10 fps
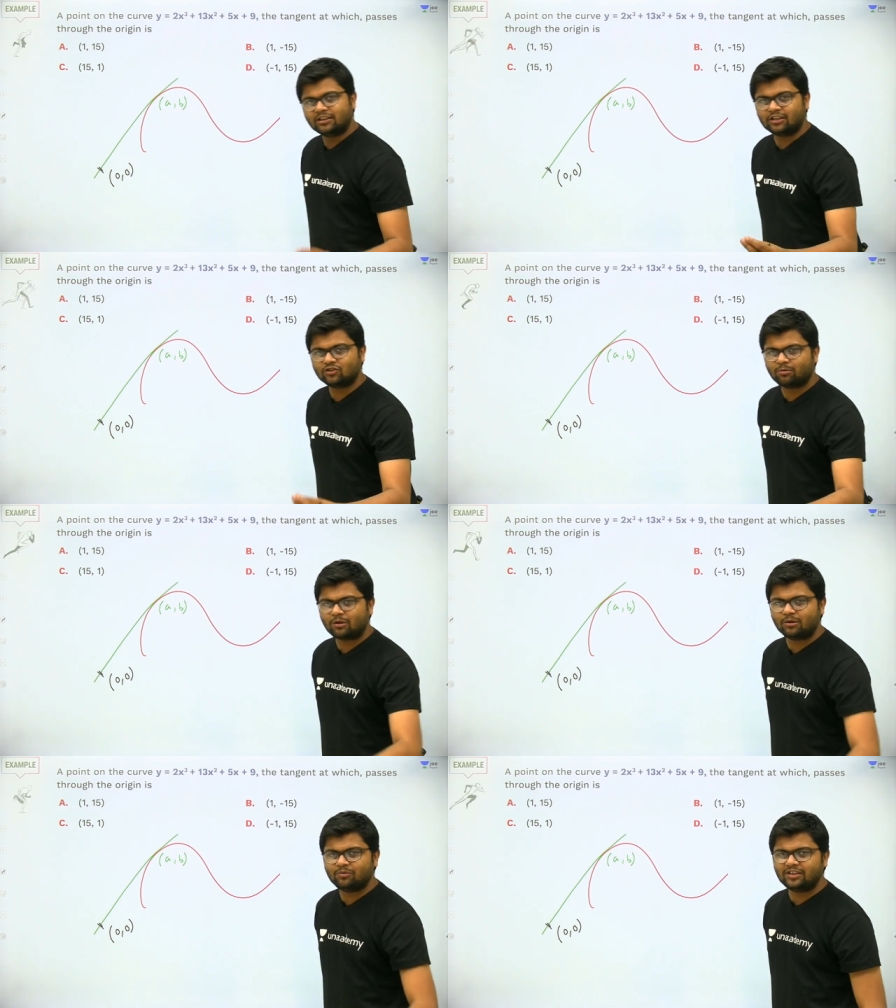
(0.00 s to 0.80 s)
There is no
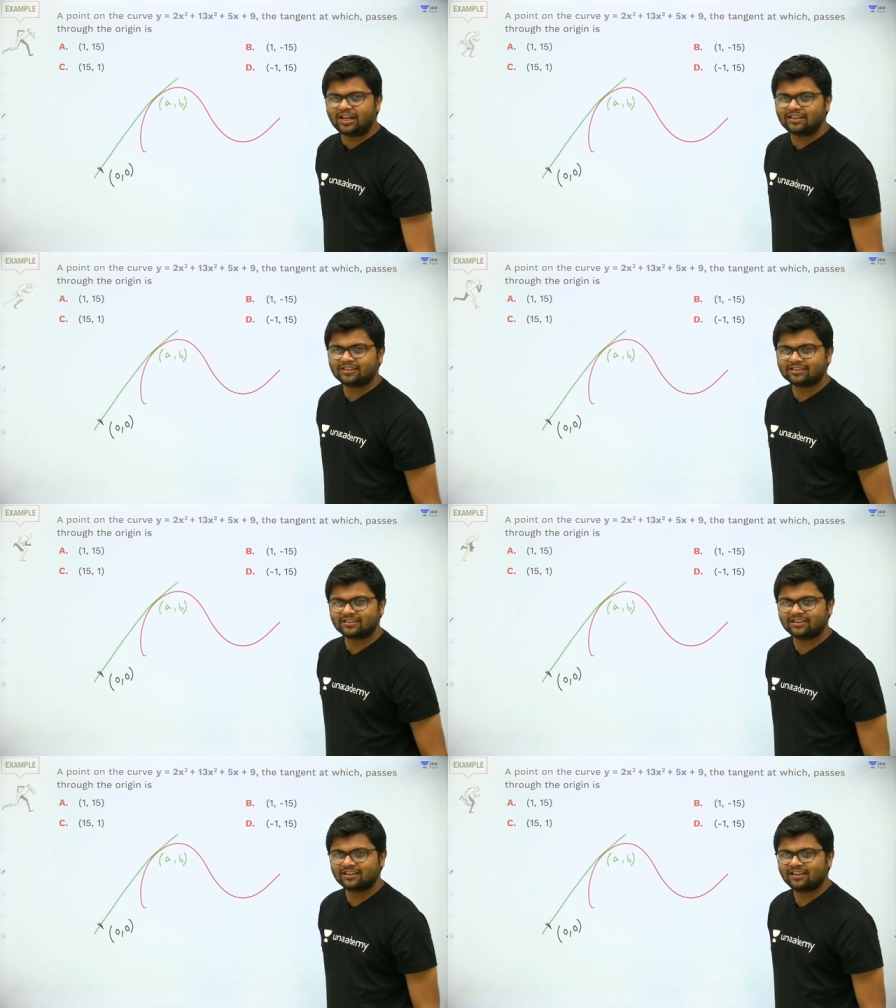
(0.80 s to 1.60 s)
problem with that.
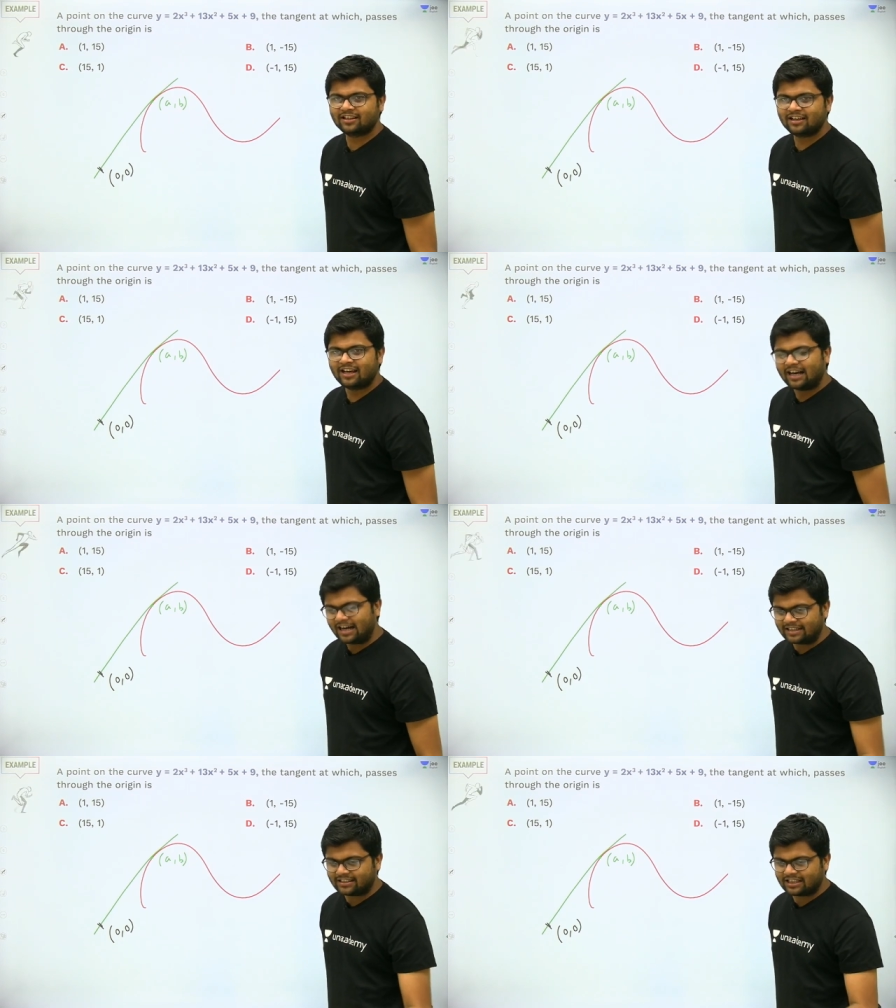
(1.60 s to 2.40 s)

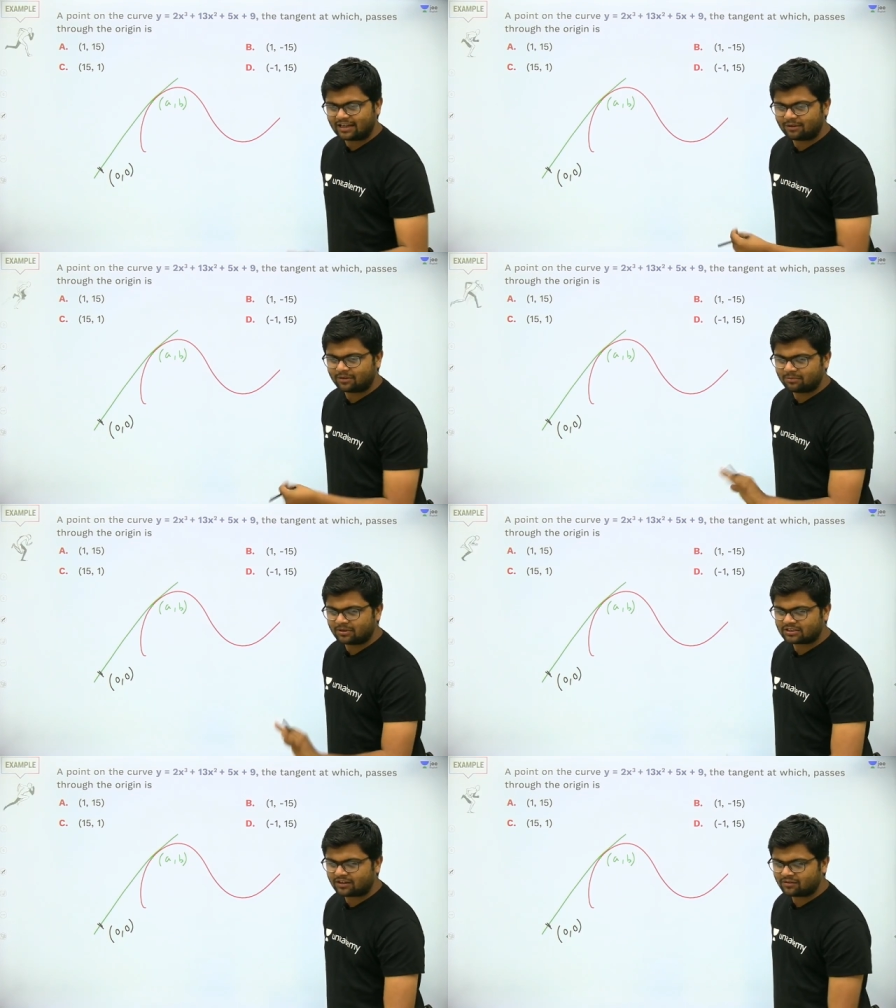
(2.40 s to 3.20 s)
I think everybody
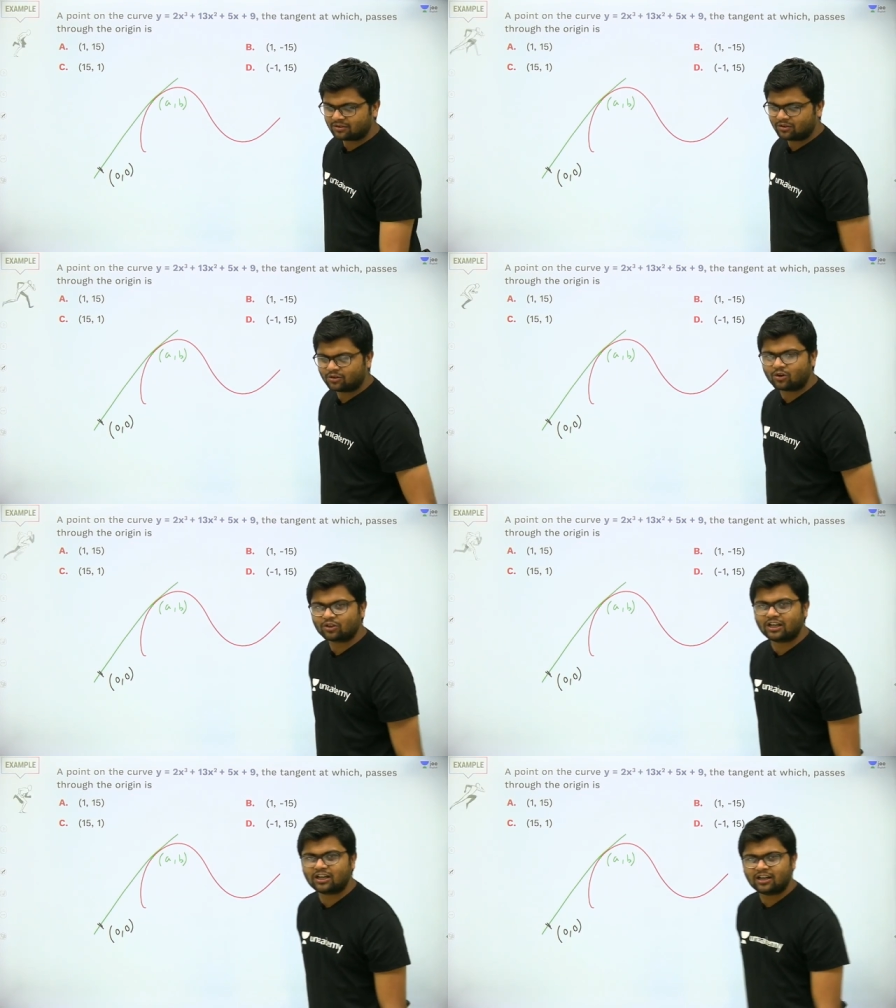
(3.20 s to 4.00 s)
must have, you know,
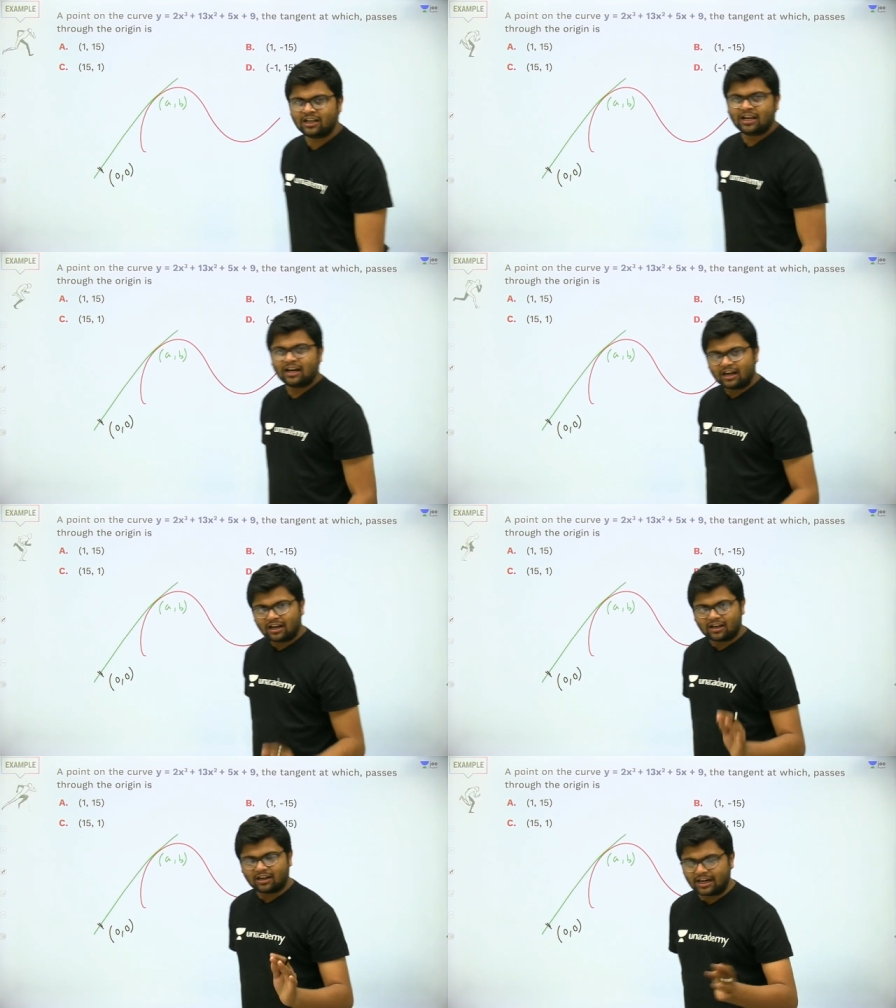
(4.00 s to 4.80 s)
got the
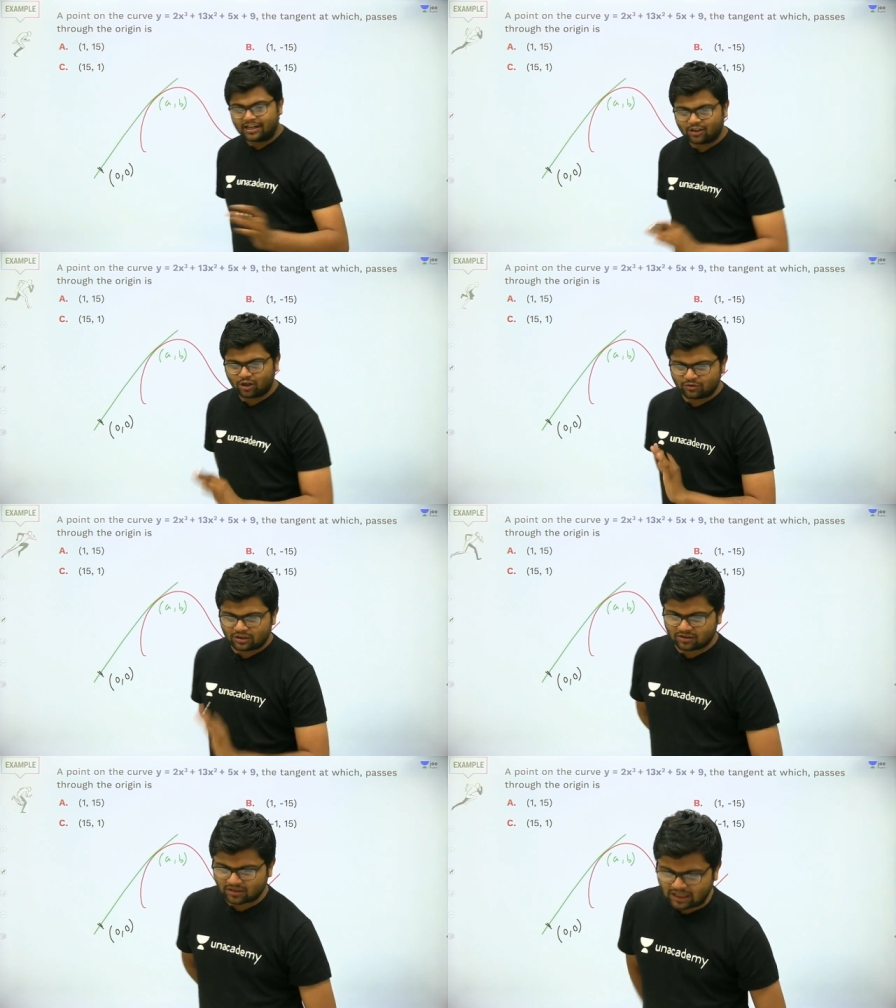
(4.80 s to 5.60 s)
uh, idea of
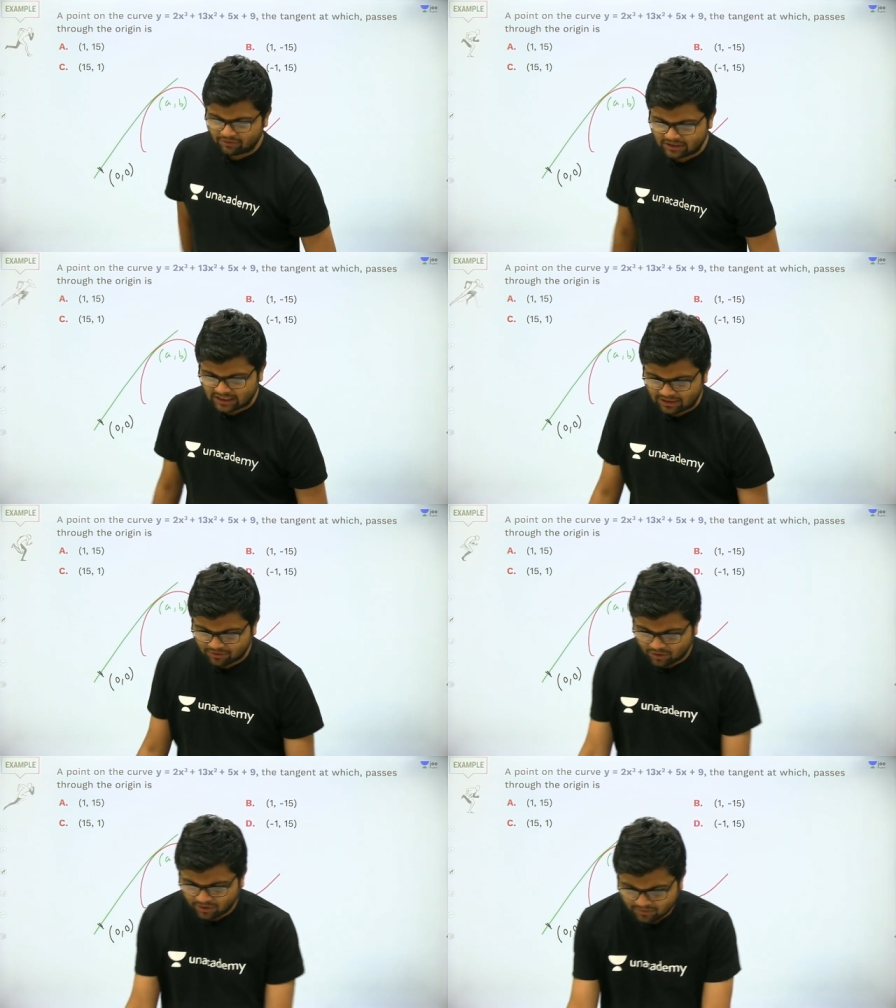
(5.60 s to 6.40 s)
the graph that I
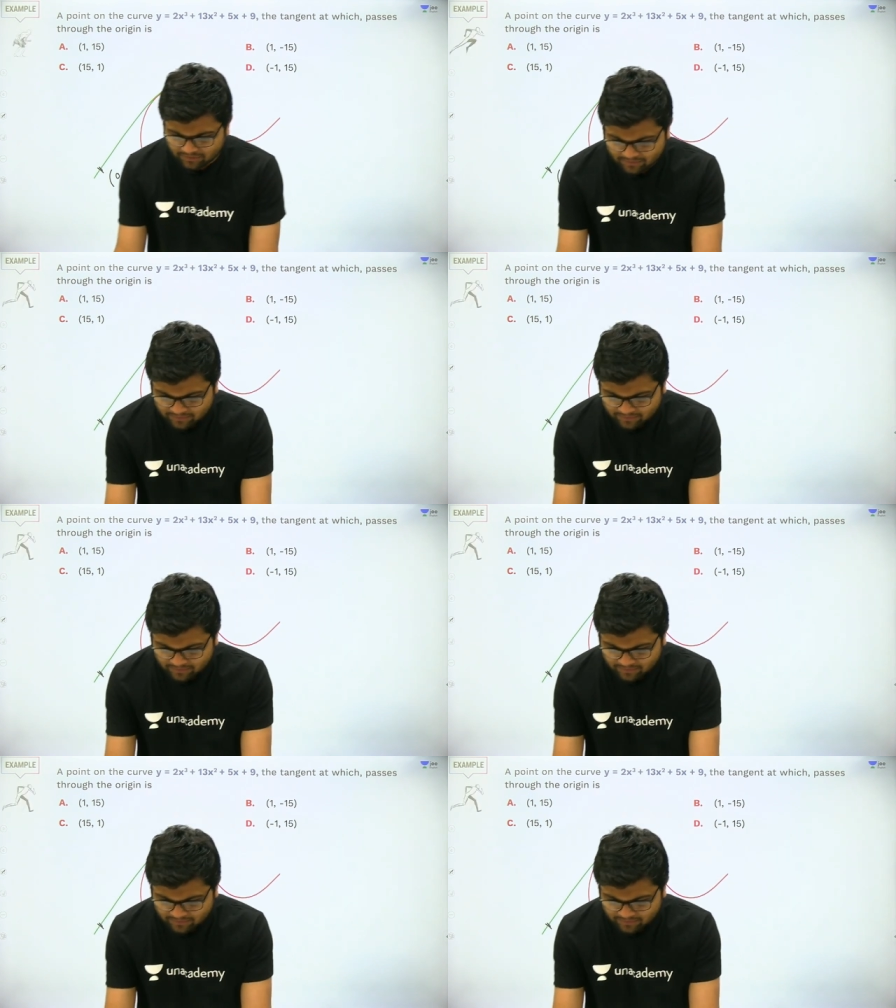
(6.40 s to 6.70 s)
have drawn.